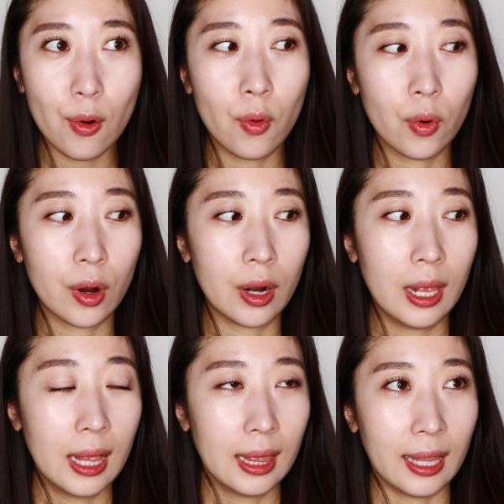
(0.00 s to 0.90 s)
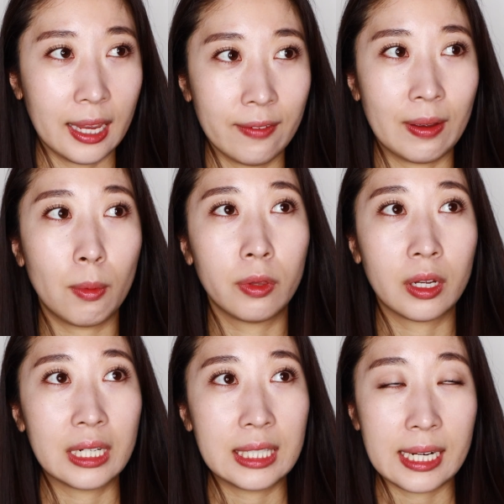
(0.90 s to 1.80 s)
or like if I'm only
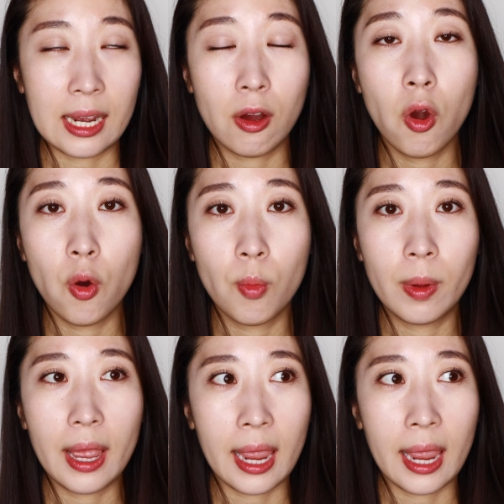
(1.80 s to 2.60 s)
going to stay at home